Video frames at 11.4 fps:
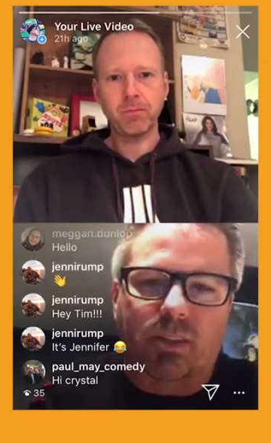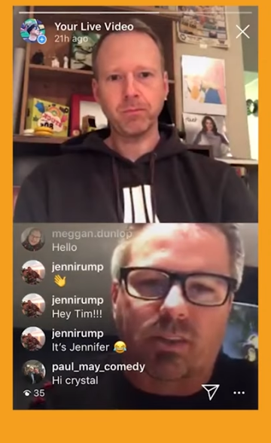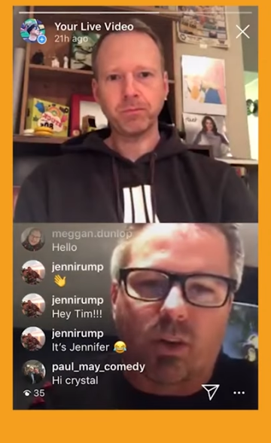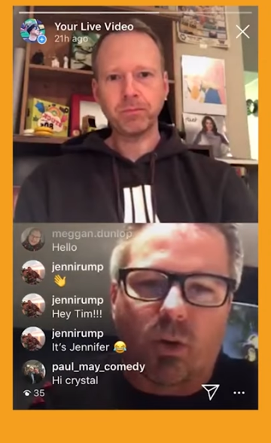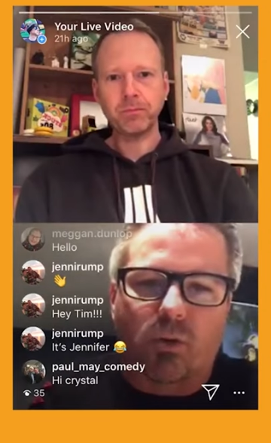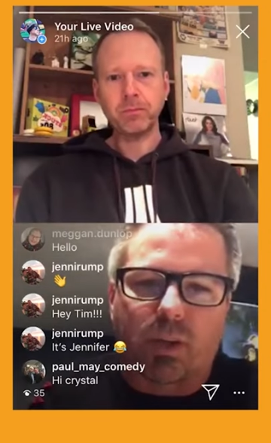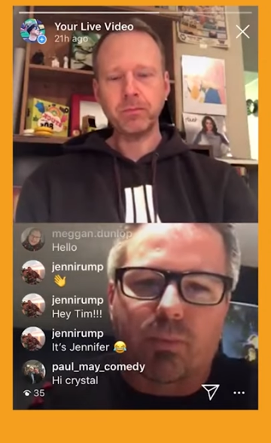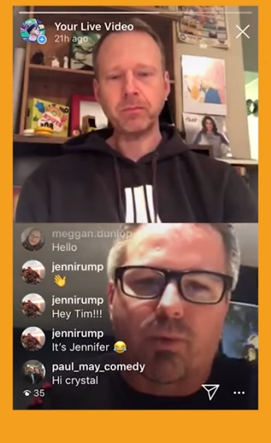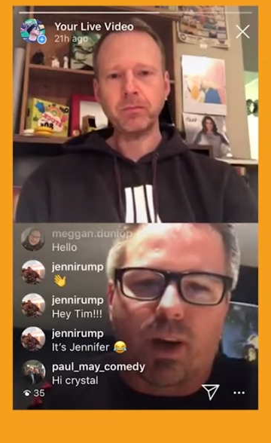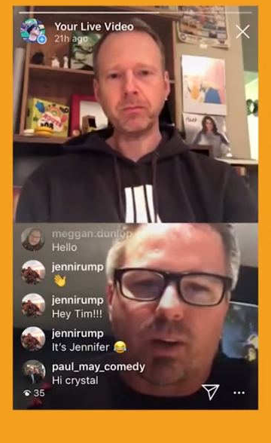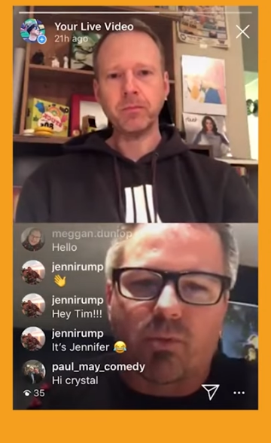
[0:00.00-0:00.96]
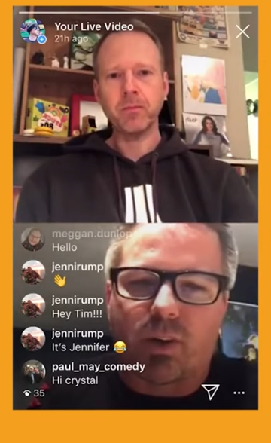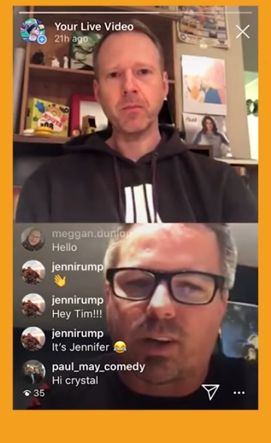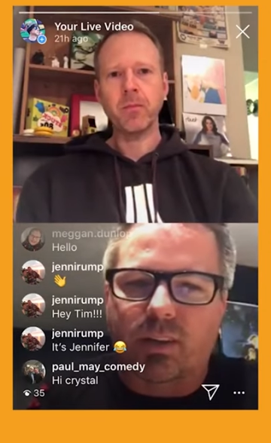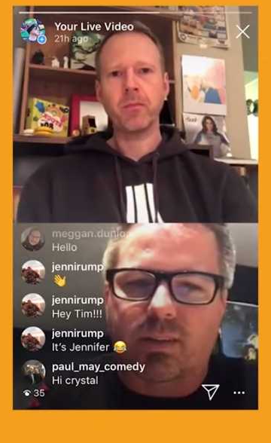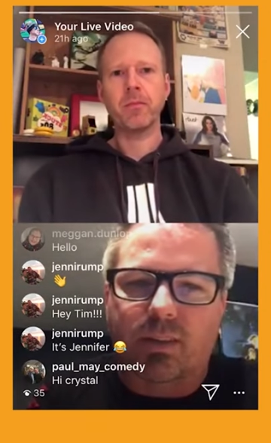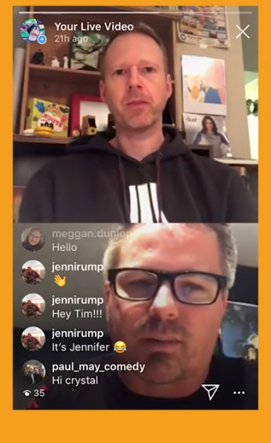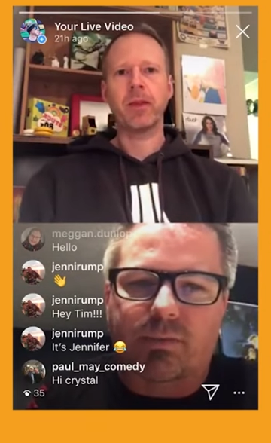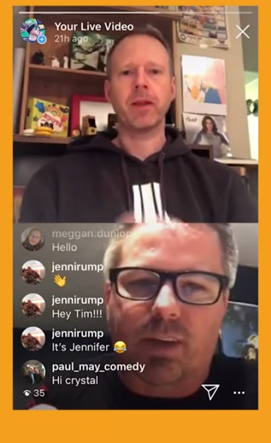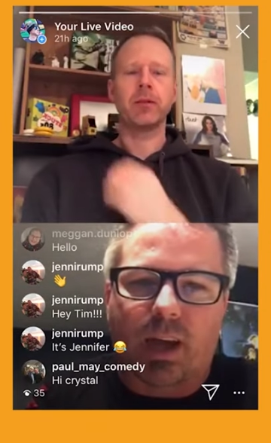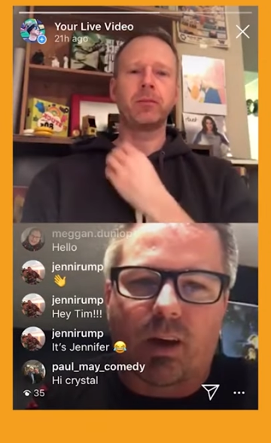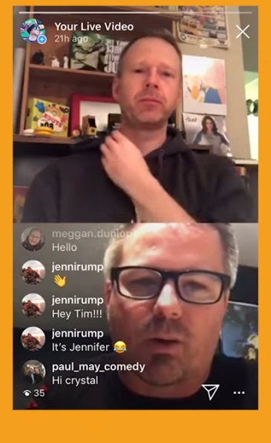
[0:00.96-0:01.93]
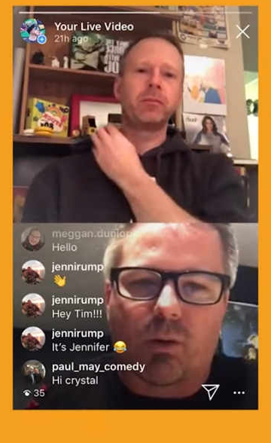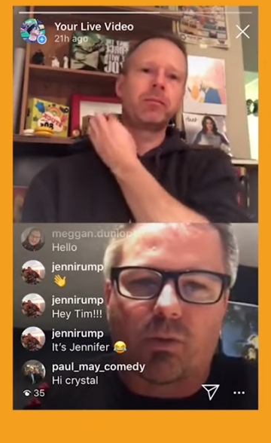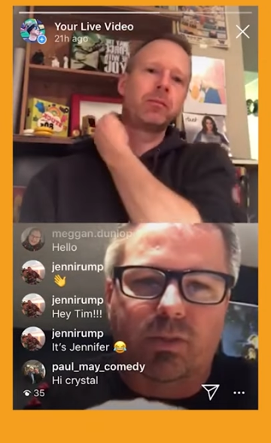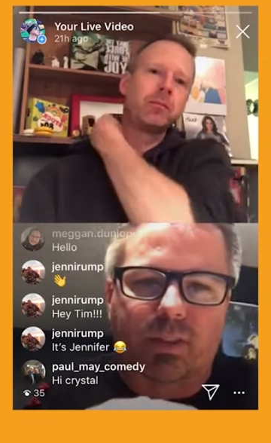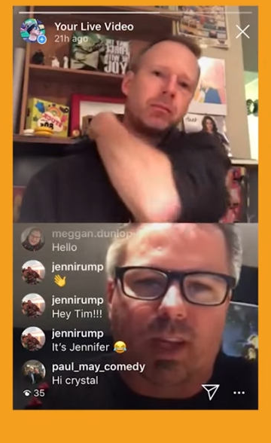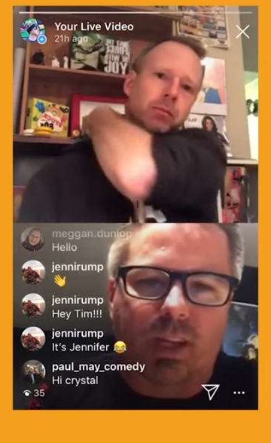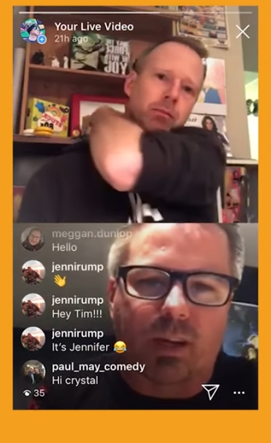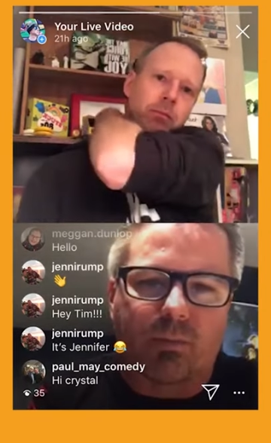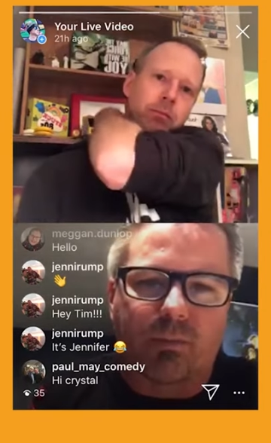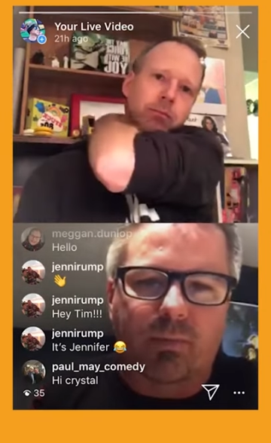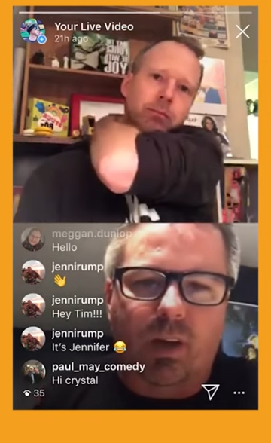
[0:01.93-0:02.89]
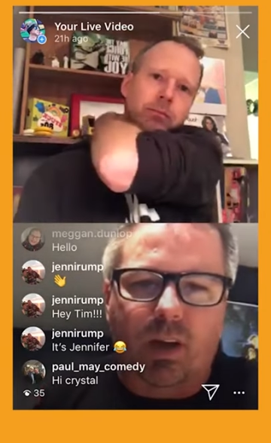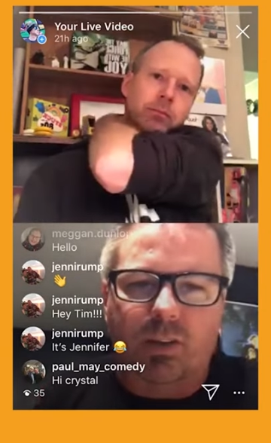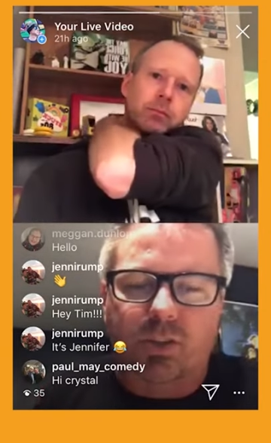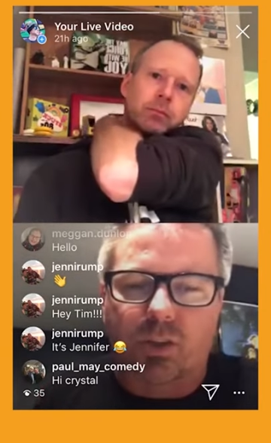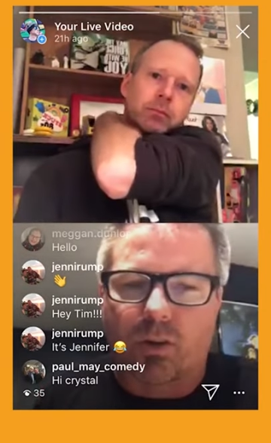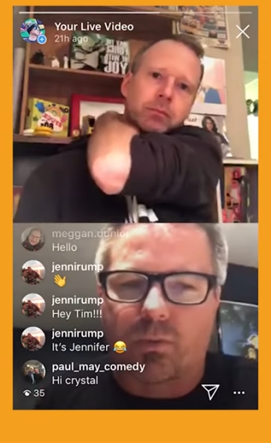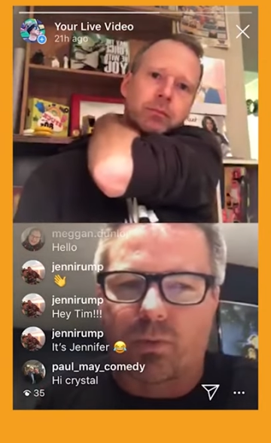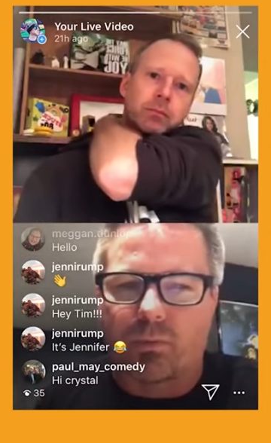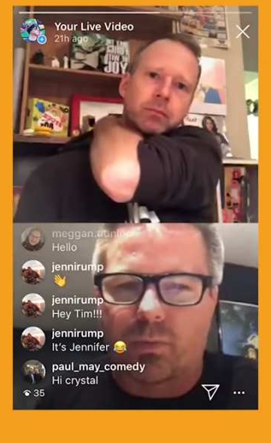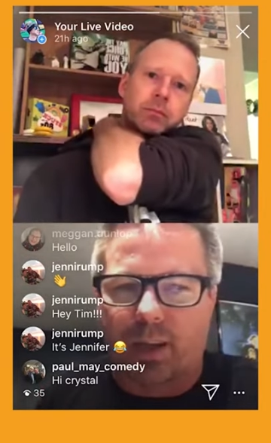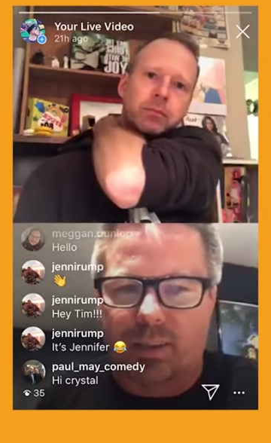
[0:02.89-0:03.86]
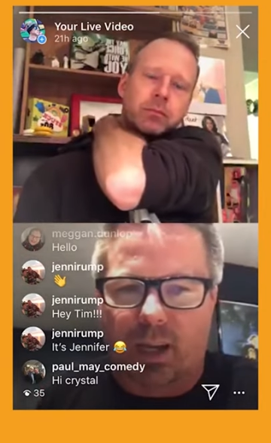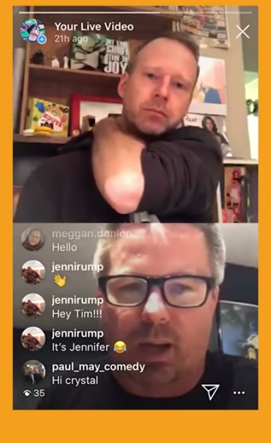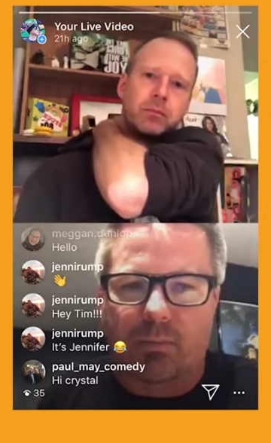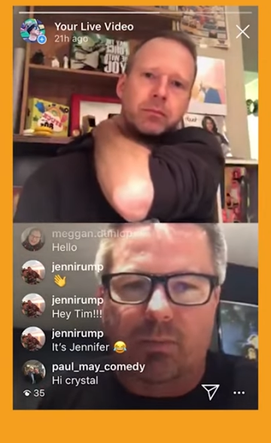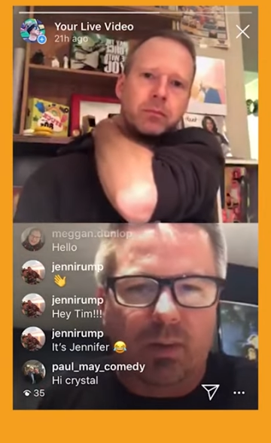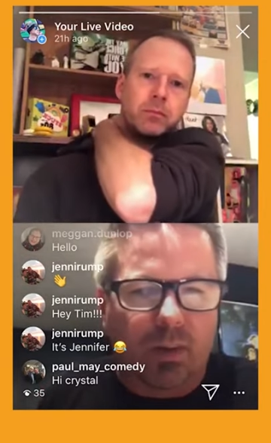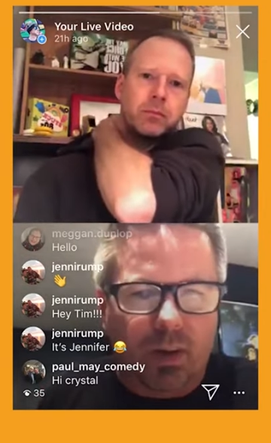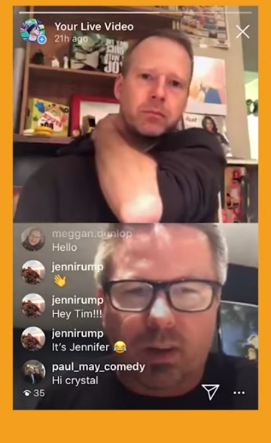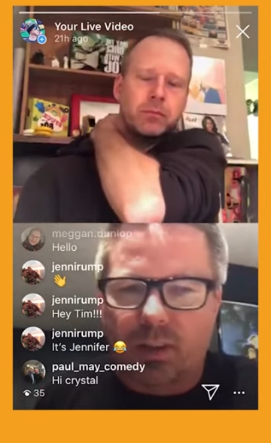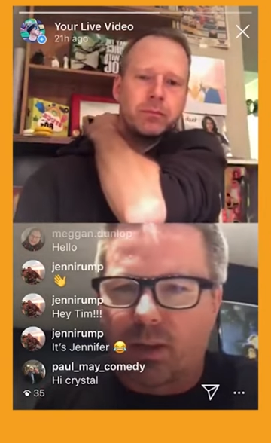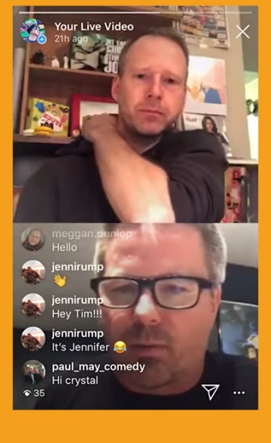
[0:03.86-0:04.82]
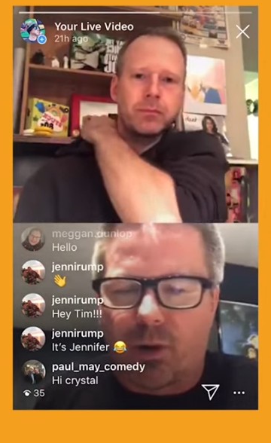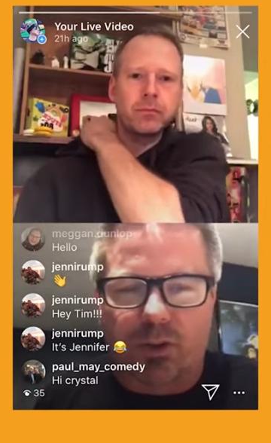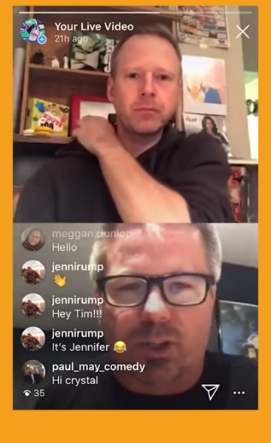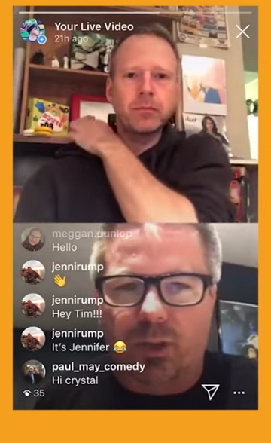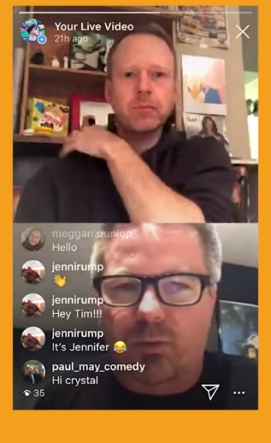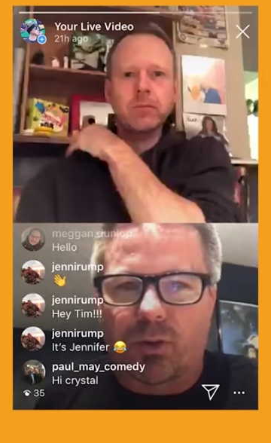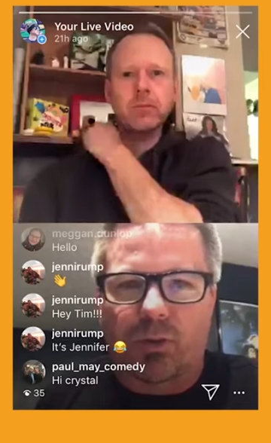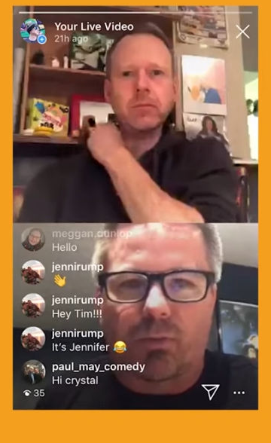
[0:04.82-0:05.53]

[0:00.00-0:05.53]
Speaker 1: early Brian Regan stuff. That whole stand up uh, show from that time the emergency room